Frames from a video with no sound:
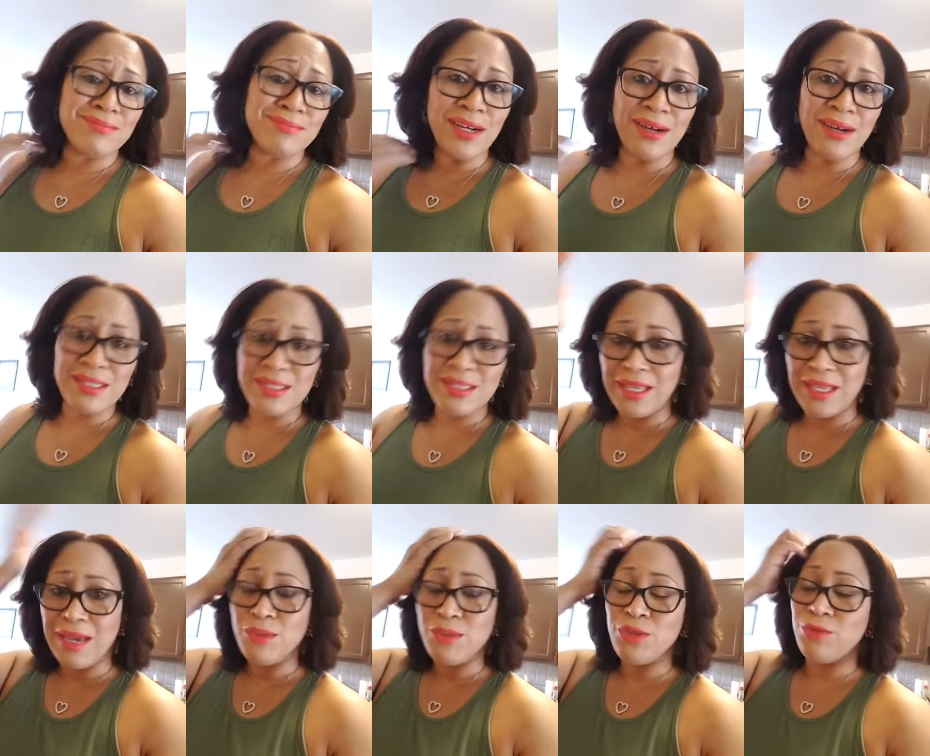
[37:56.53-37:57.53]
Honestly,
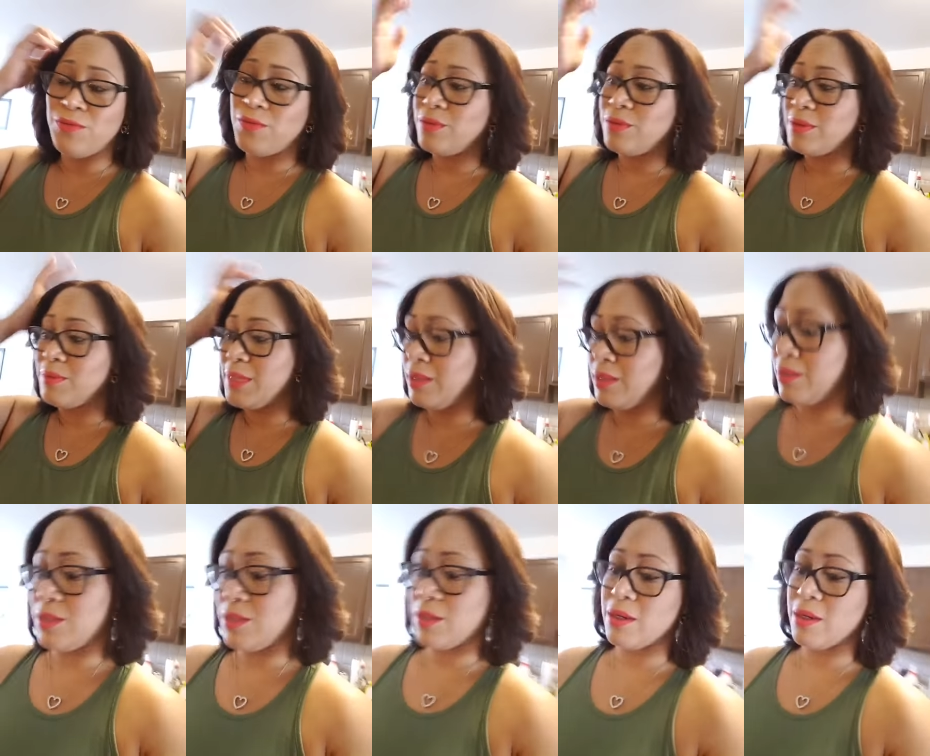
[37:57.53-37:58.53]
I'm too full to be eating
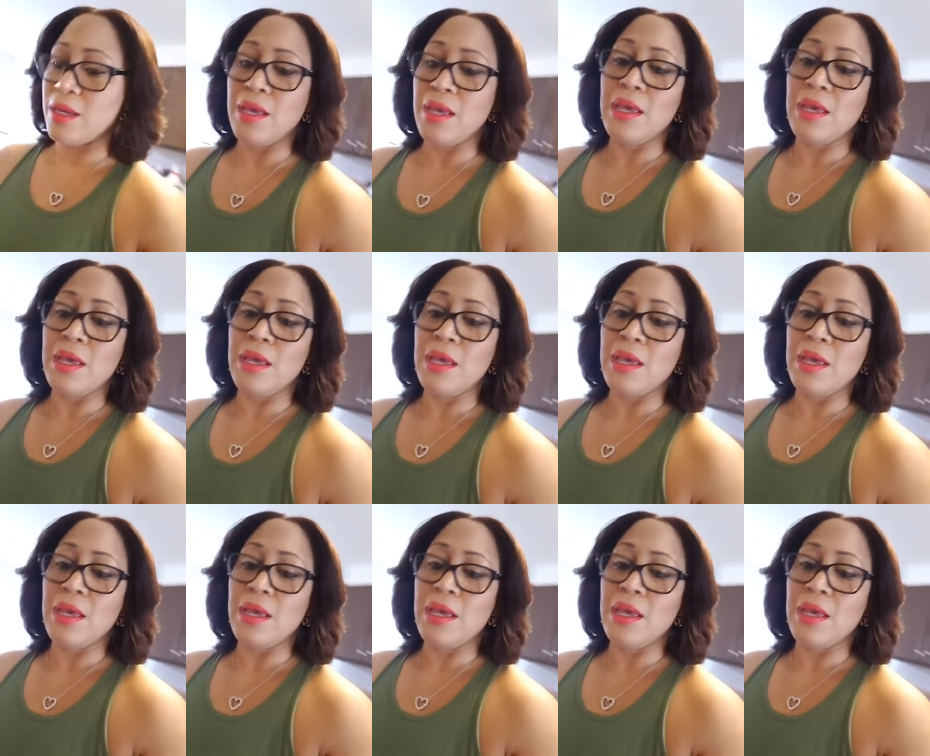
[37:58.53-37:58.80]
dessert.